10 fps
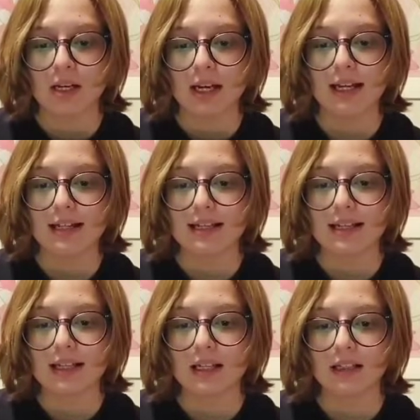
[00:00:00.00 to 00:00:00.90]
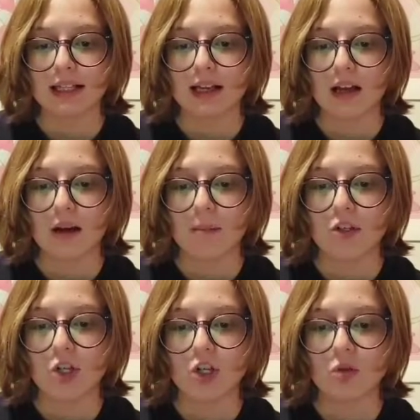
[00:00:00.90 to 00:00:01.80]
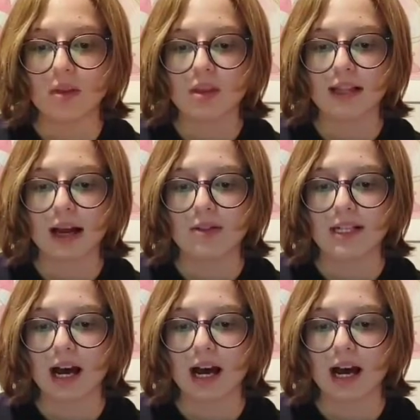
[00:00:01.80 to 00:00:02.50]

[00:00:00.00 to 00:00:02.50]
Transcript: it says that a magician with lousy